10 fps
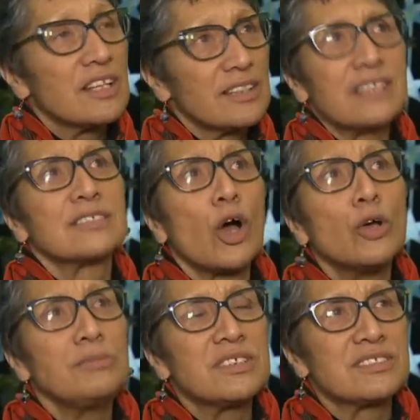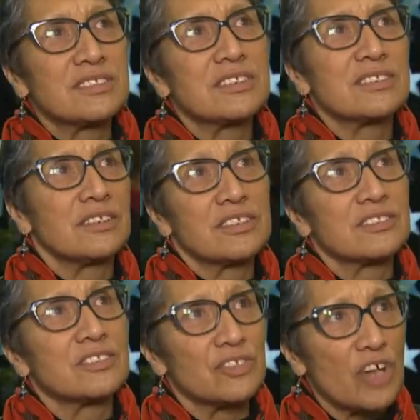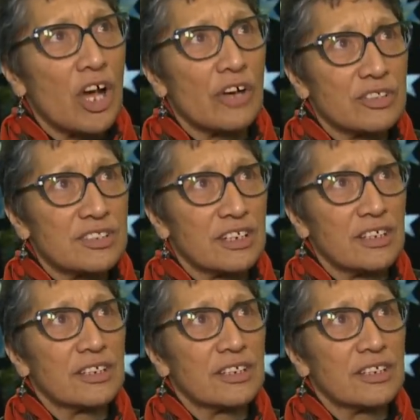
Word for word: That's homelessness in its entirety.